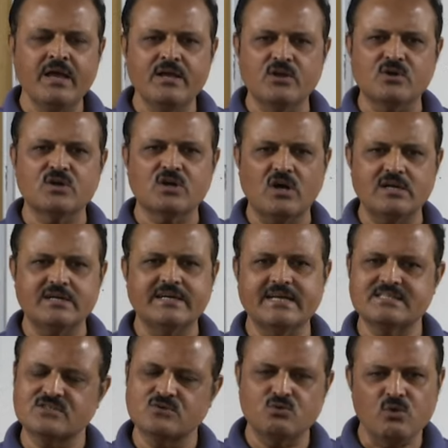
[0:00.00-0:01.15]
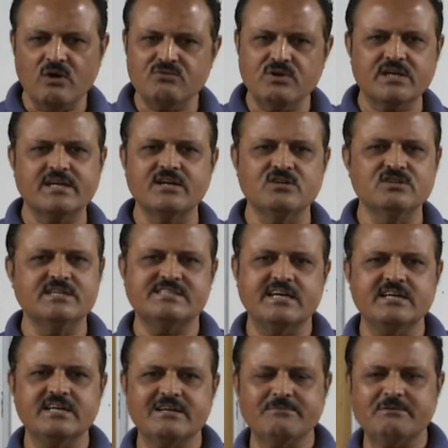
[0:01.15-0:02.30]
you can call it as, who are working on the
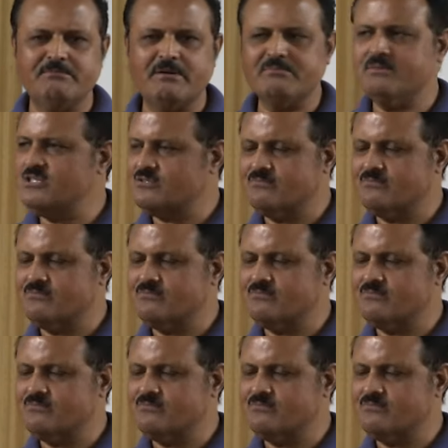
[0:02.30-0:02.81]
charitable purpose,